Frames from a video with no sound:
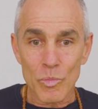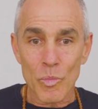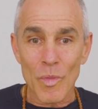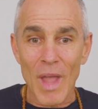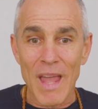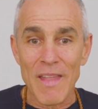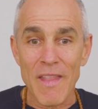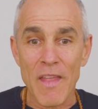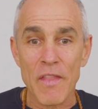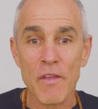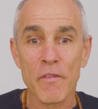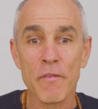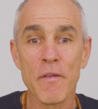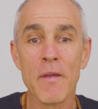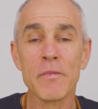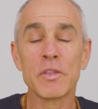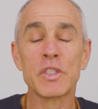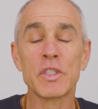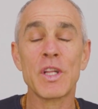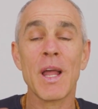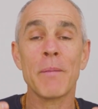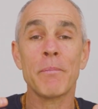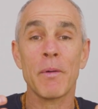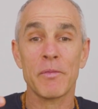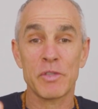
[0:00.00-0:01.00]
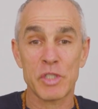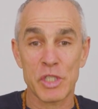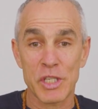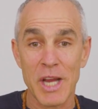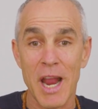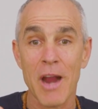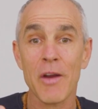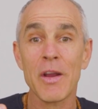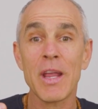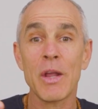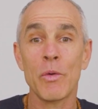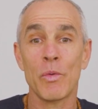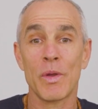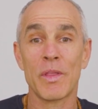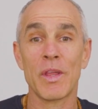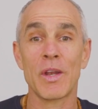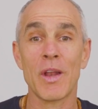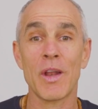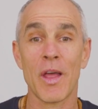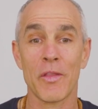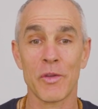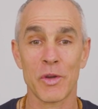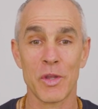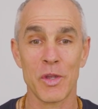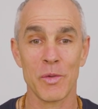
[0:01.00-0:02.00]
and then the fifth step of sharing with
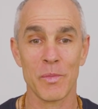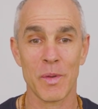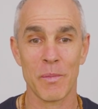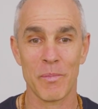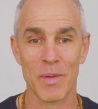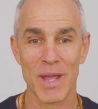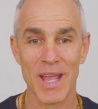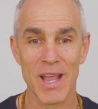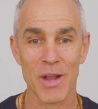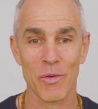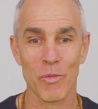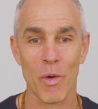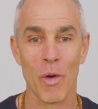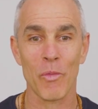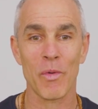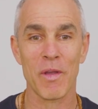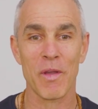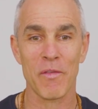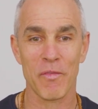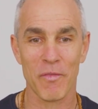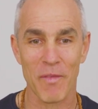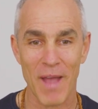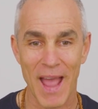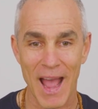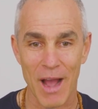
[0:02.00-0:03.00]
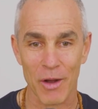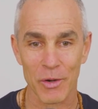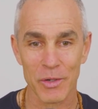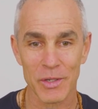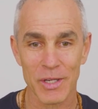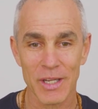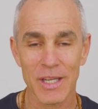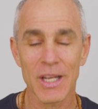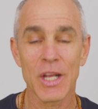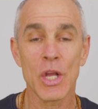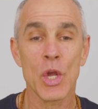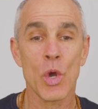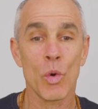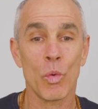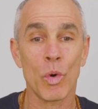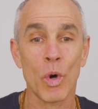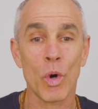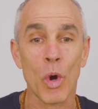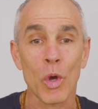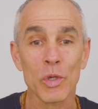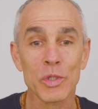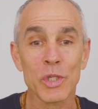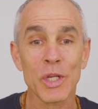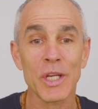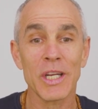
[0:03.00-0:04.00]
another human being, what we found, we're
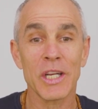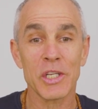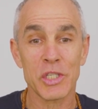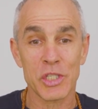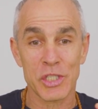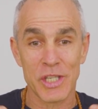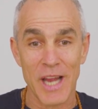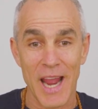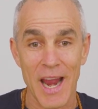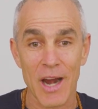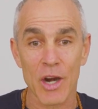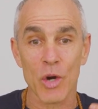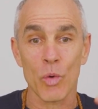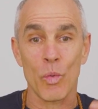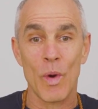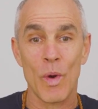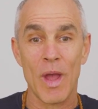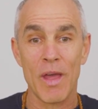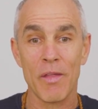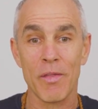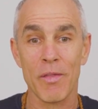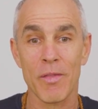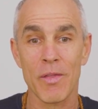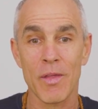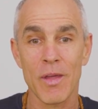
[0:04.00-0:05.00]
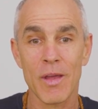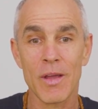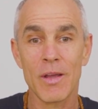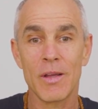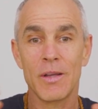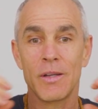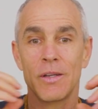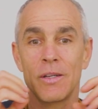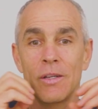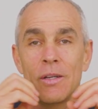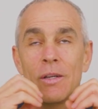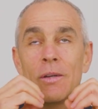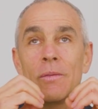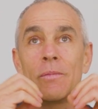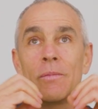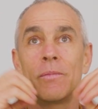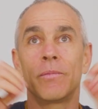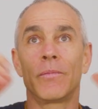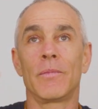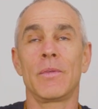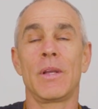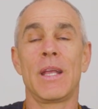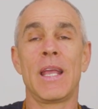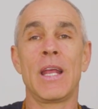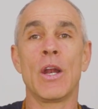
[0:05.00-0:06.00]
also going to share with,
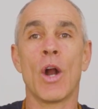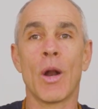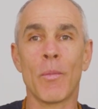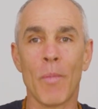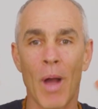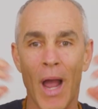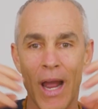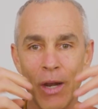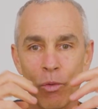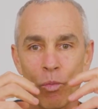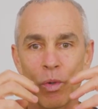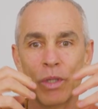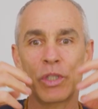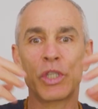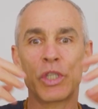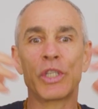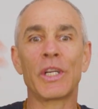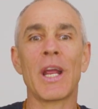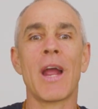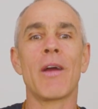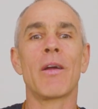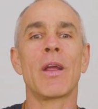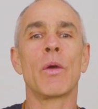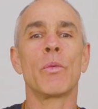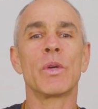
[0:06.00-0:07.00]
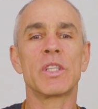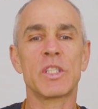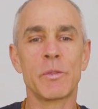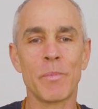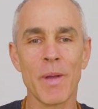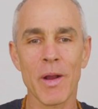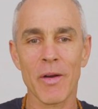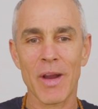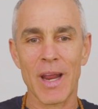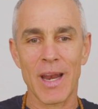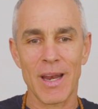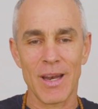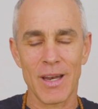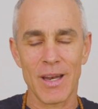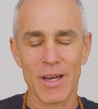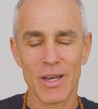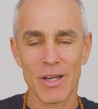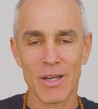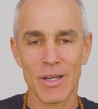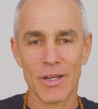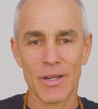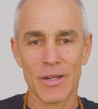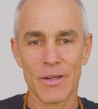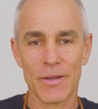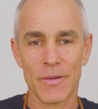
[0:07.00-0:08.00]
in our mind, we're sharing with spirit.
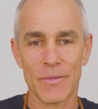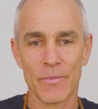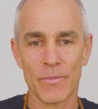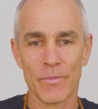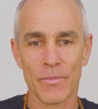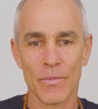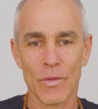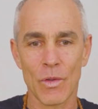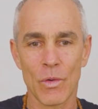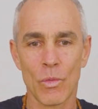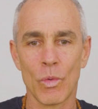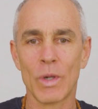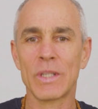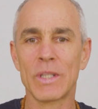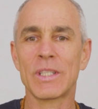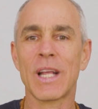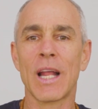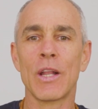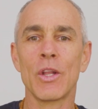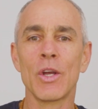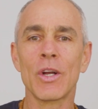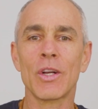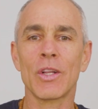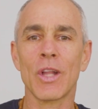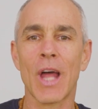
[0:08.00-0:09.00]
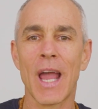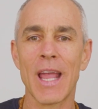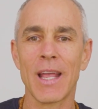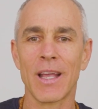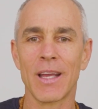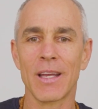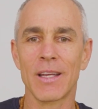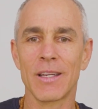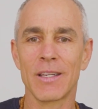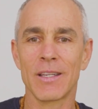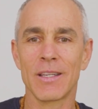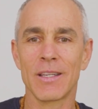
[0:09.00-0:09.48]
What does that look like?